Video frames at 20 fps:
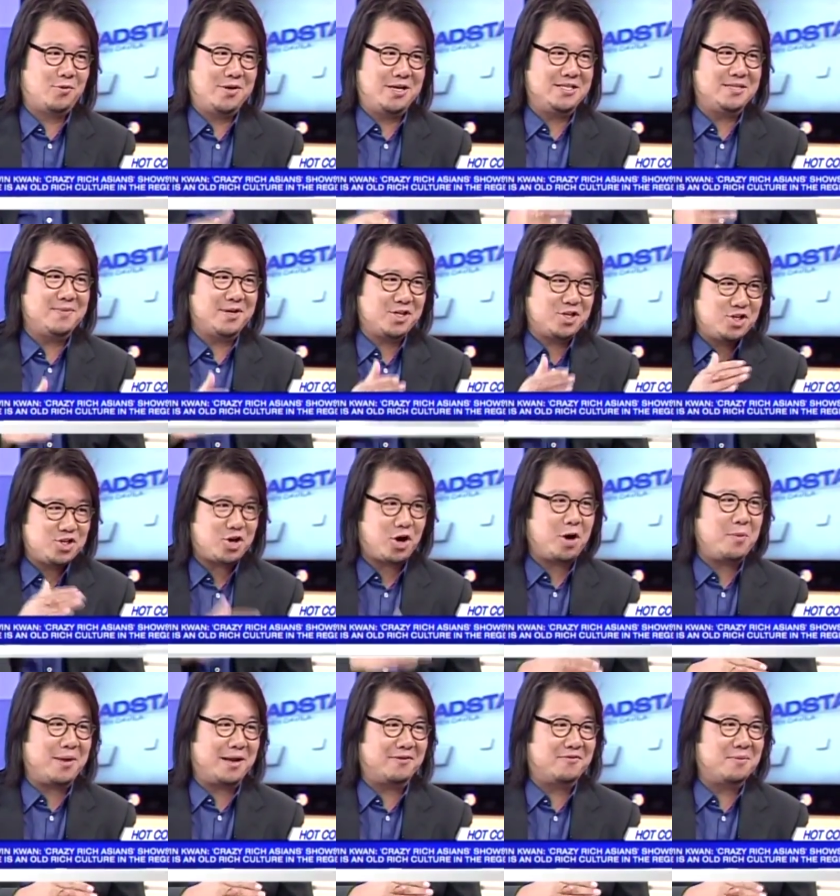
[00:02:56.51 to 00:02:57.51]
he's much
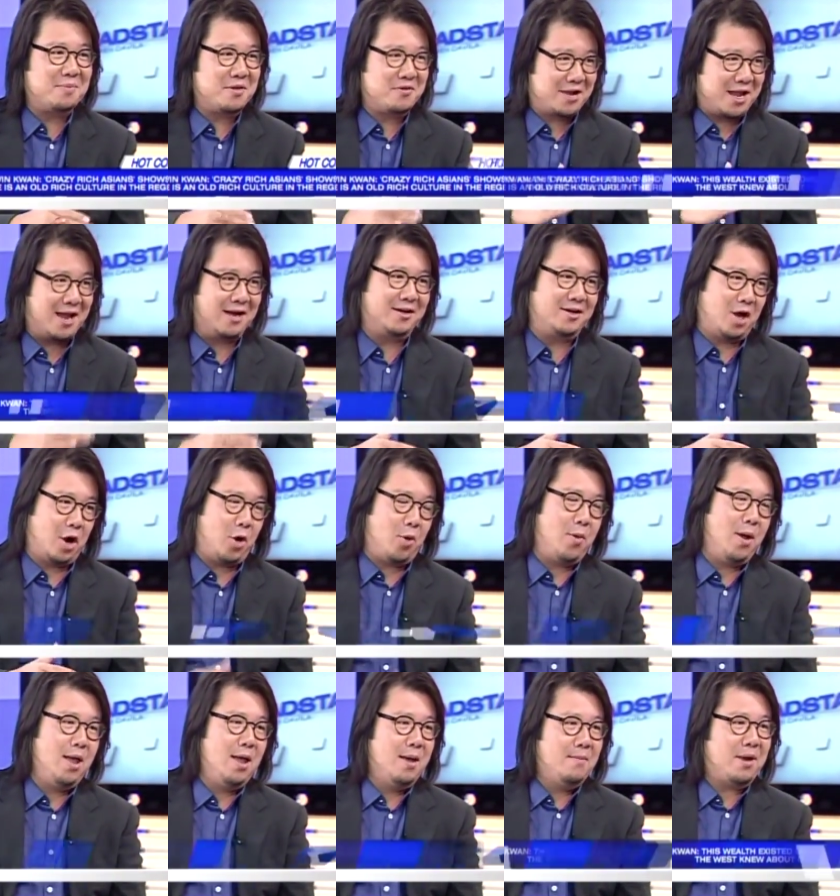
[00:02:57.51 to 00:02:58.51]
charming from the get-go. Yes.